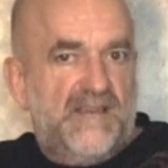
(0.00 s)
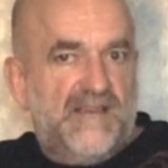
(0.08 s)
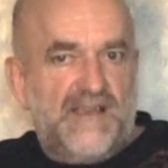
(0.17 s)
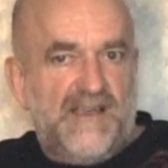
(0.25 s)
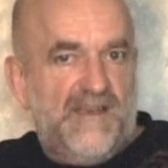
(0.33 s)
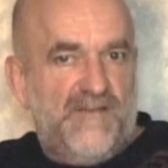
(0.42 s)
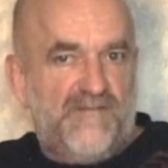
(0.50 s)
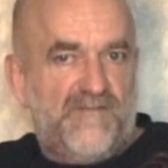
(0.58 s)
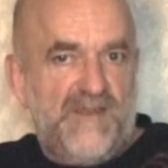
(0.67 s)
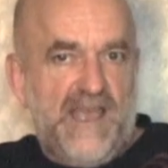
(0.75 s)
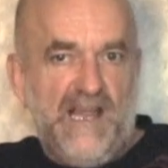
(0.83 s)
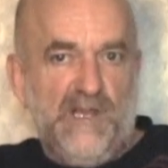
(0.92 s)
kind
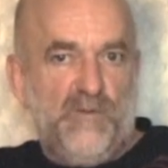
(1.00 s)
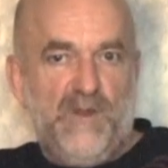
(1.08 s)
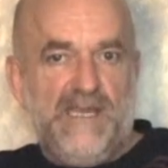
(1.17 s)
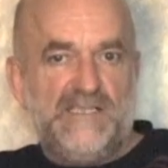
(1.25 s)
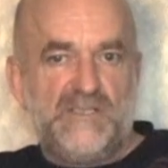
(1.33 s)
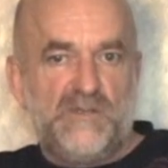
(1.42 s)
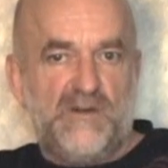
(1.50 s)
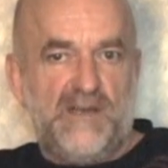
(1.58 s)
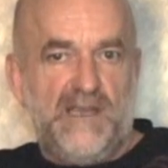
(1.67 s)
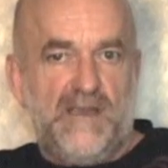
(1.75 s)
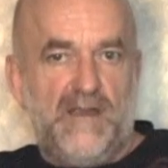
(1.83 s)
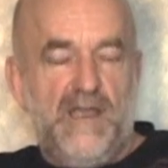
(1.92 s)
of Halloween tour
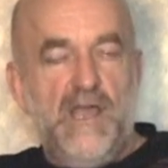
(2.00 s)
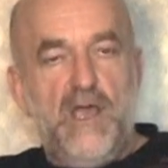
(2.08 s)
here.